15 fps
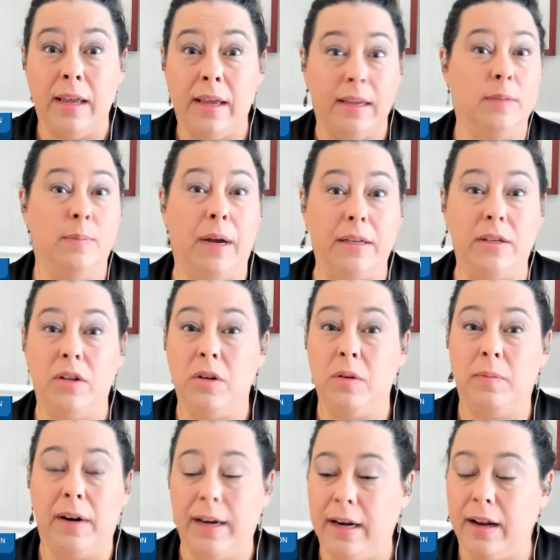Is my tube
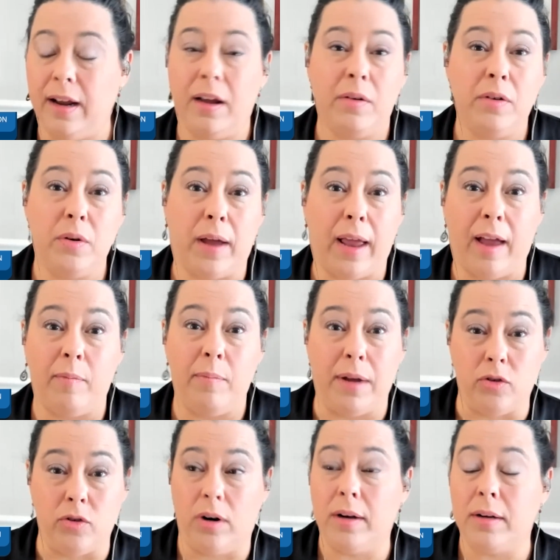ready to go? Do I have my
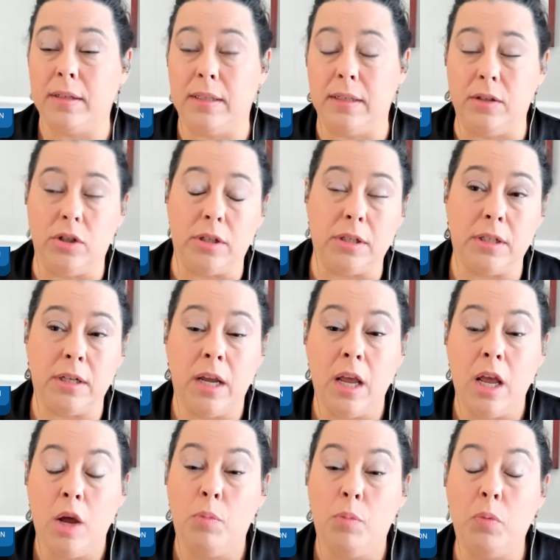drugs? And just
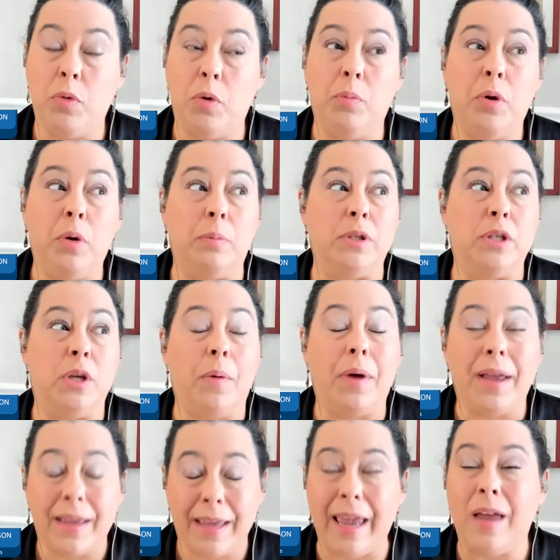boom, boom, boom. So,
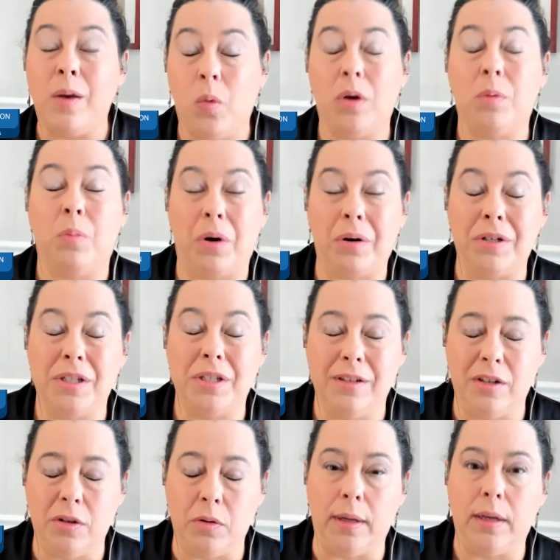can one person
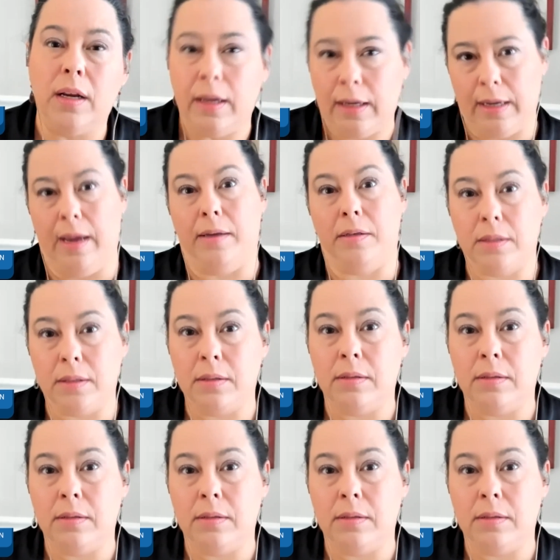do it? Yes.